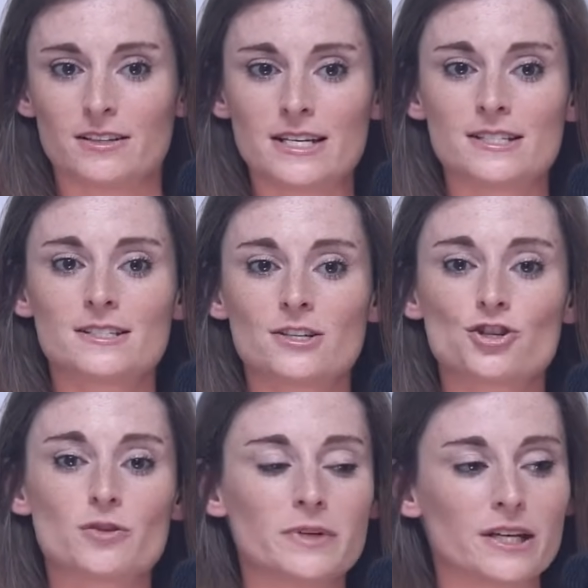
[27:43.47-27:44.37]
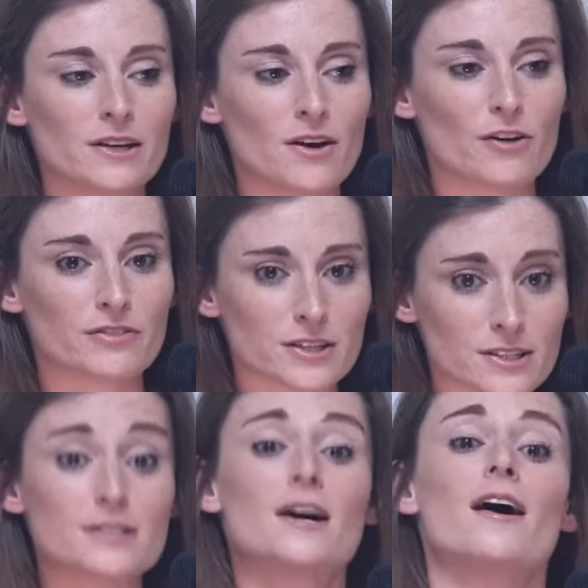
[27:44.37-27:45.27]
This should be of
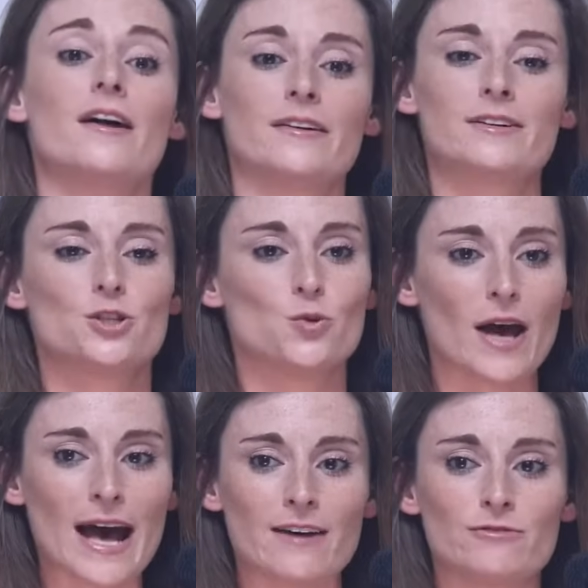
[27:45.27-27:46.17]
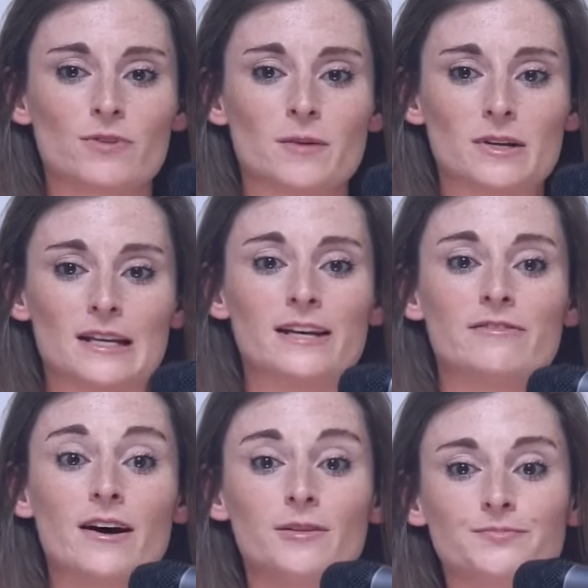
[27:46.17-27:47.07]
concern to every
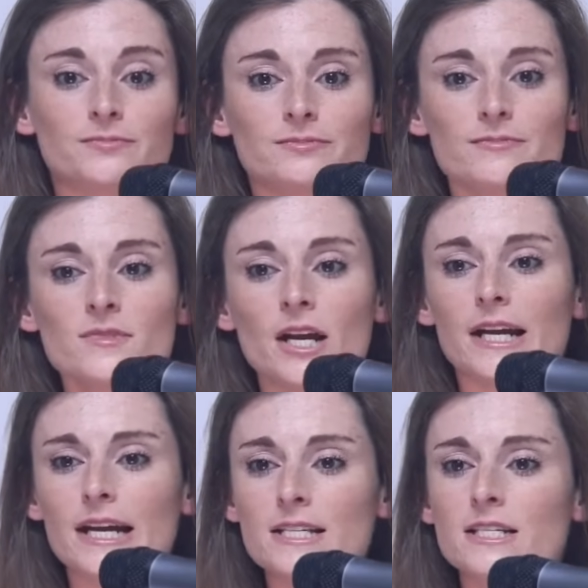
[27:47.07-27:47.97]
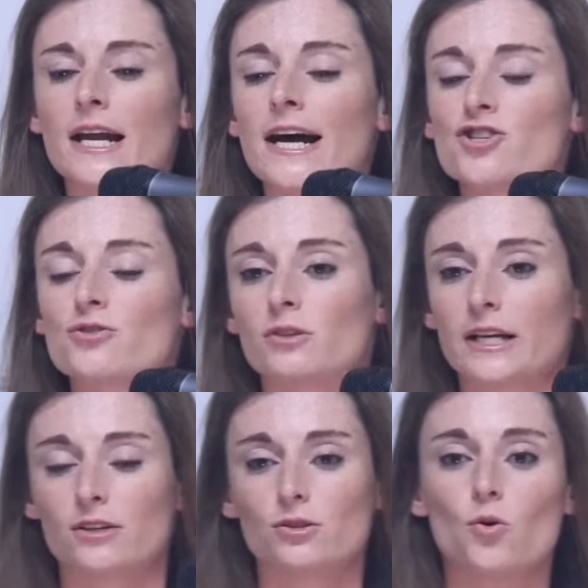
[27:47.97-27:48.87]
believer in international
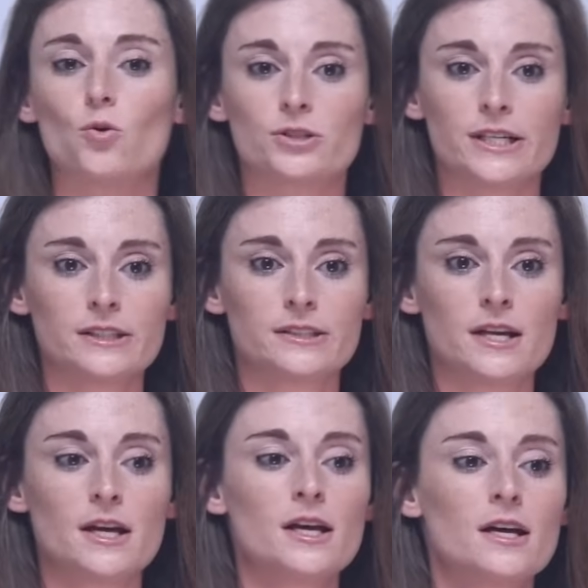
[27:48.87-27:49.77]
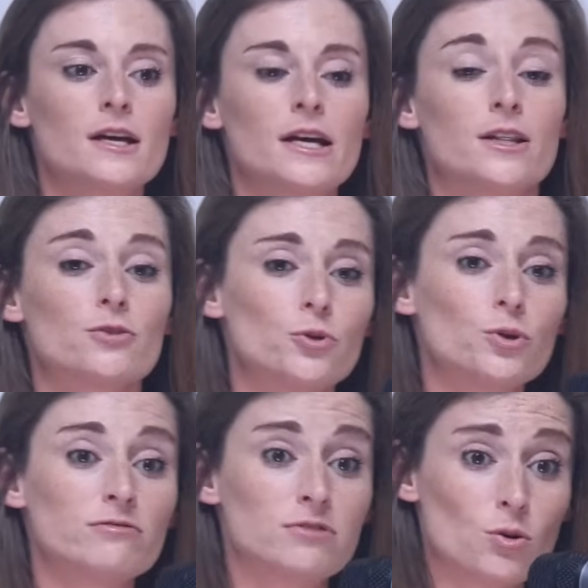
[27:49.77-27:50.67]
legal order, in the
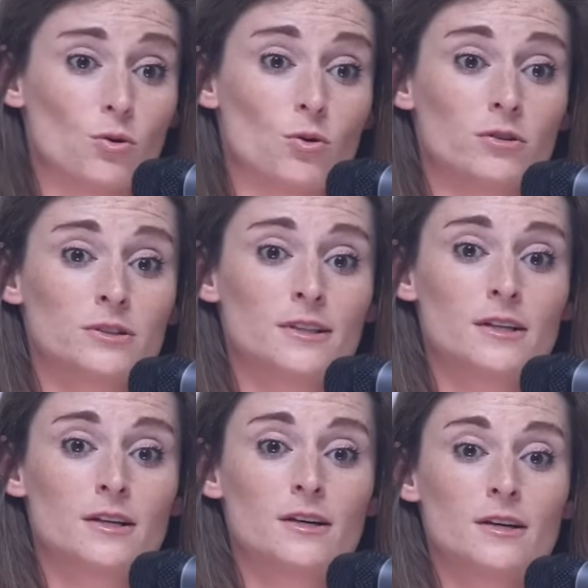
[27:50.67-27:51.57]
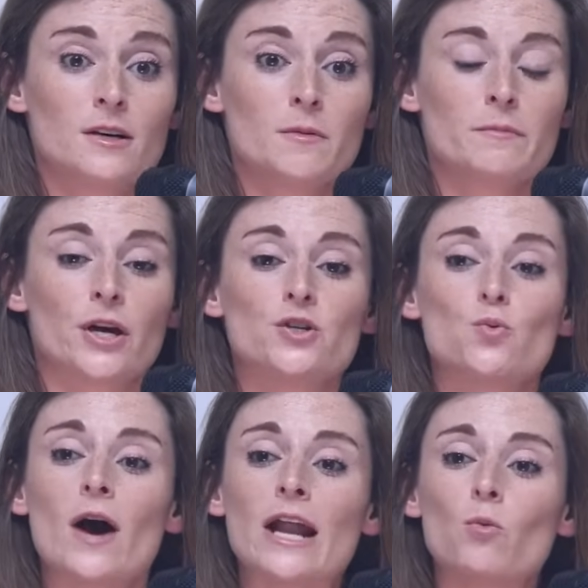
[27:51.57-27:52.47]
rule of law.
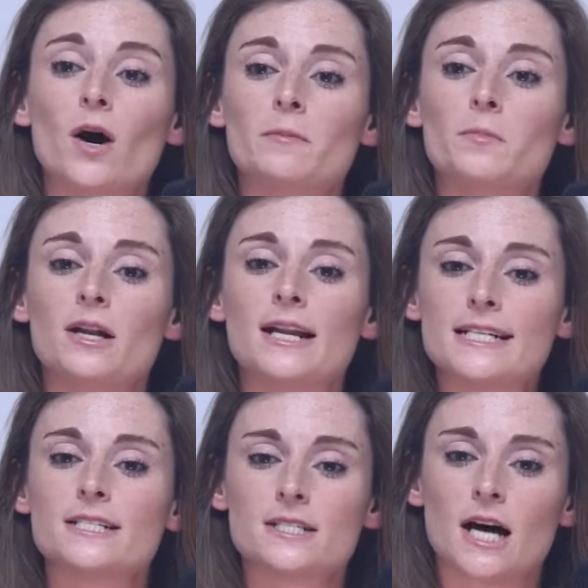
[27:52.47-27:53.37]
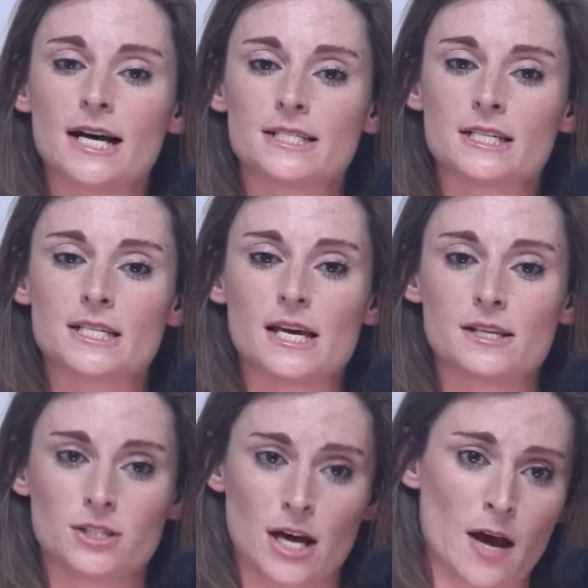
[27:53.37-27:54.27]
Because when one politicizes
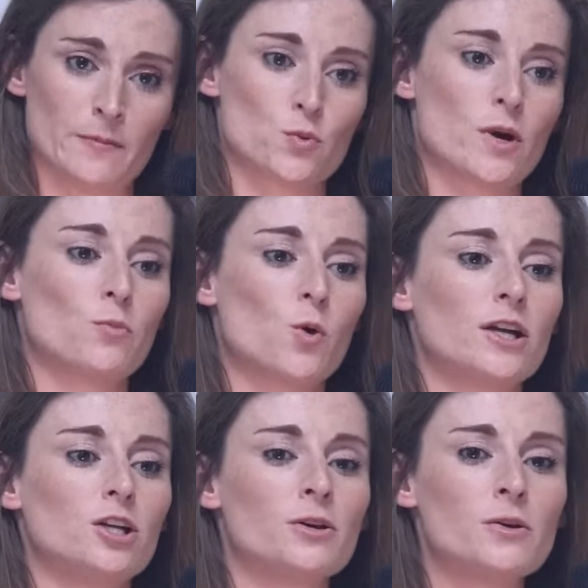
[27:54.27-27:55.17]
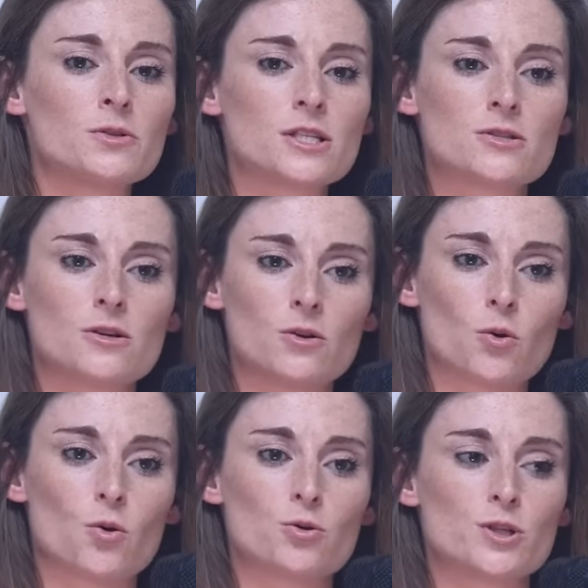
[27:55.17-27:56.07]
these terms, when one uses the
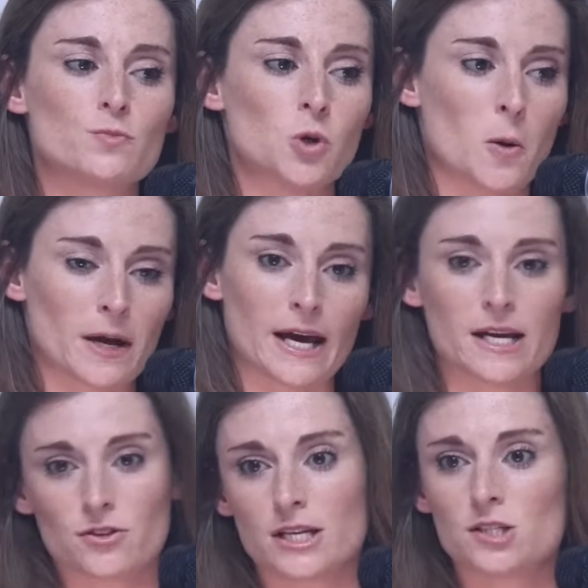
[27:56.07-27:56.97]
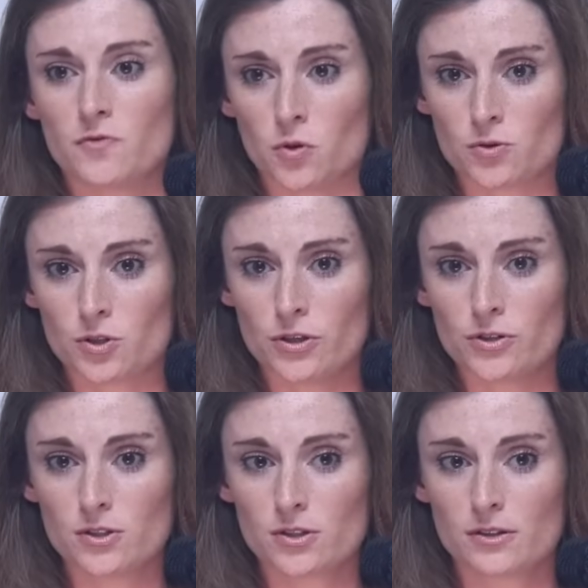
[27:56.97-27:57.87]
law to propagate these
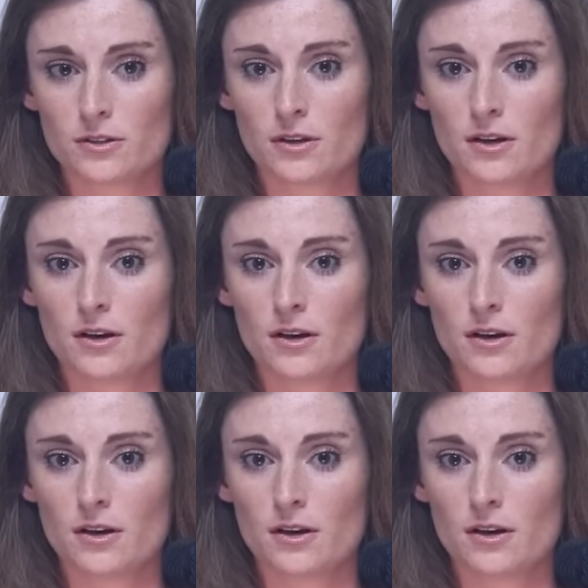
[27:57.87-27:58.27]
falsehoods,